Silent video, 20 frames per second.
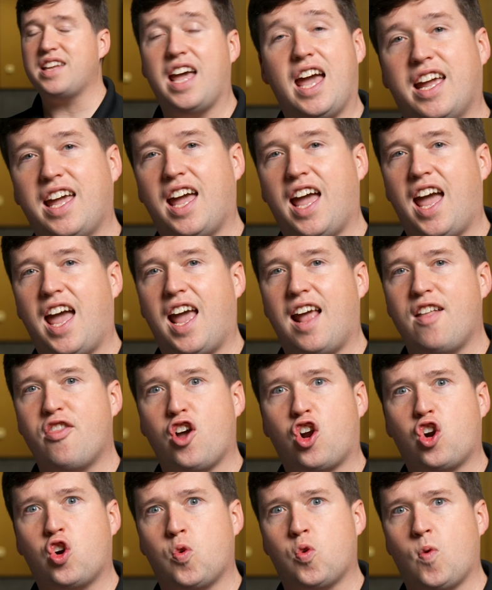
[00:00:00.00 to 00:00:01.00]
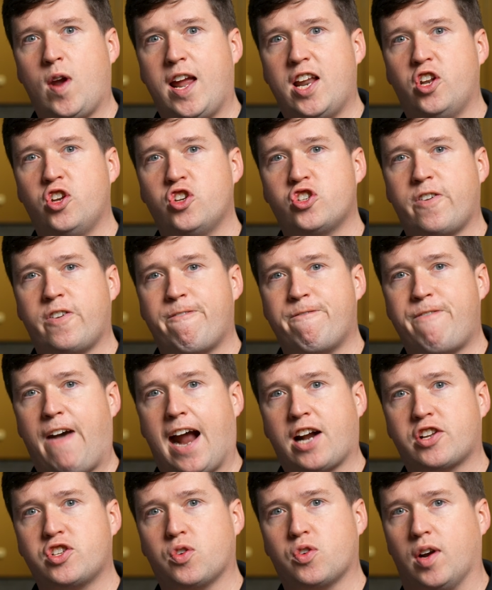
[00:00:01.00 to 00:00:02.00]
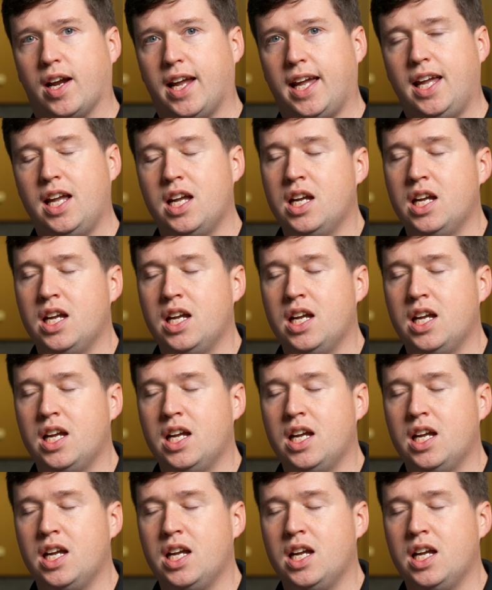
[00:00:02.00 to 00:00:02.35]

AKA the cringe factory?